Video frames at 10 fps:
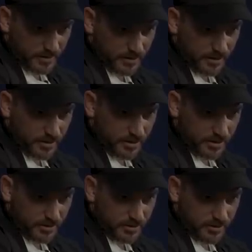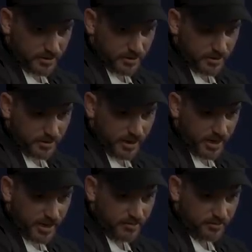Look at this, the
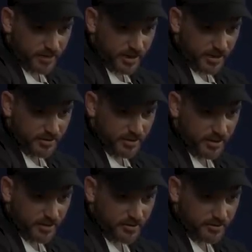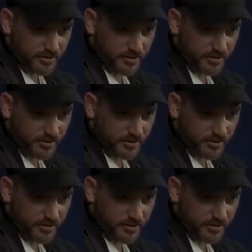hat flies off.